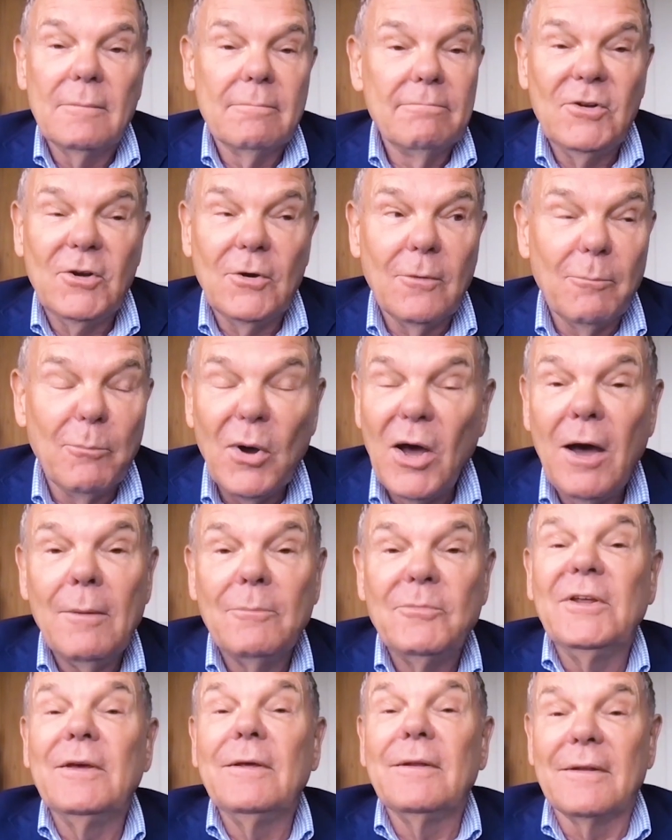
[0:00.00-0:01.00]
You know,
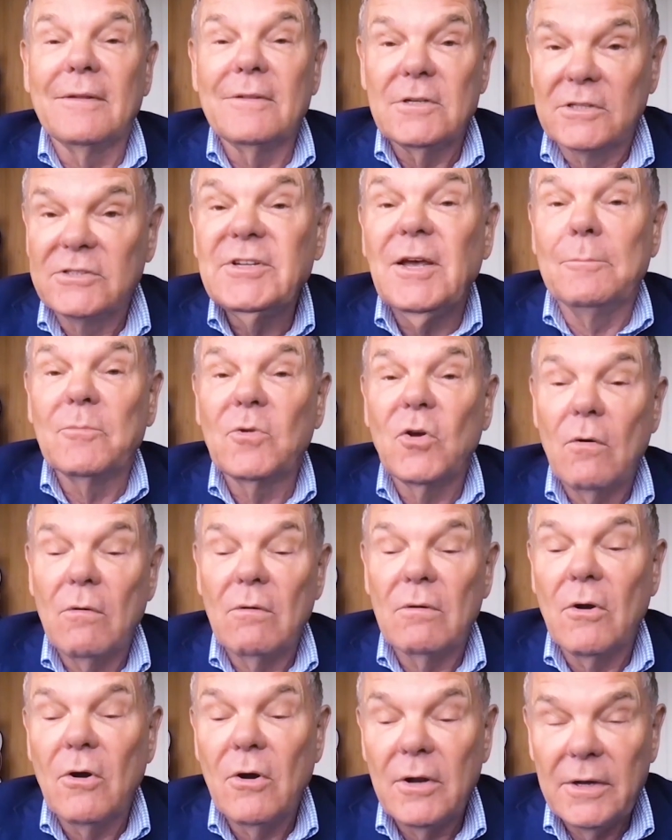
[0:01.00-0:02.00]
Bob Dylan, there's something
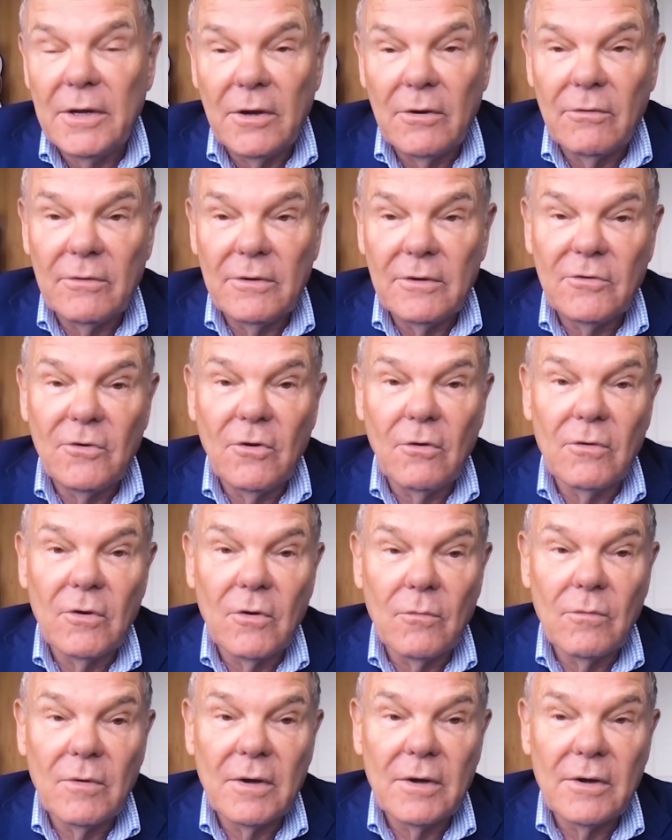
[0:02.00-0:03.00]
going on here and you don't know
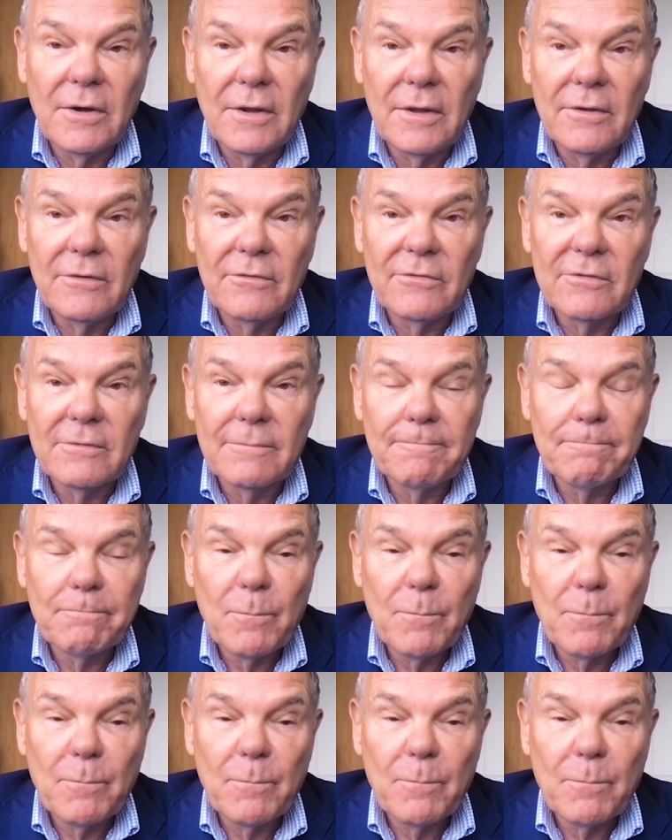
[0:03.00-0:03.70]
what it is.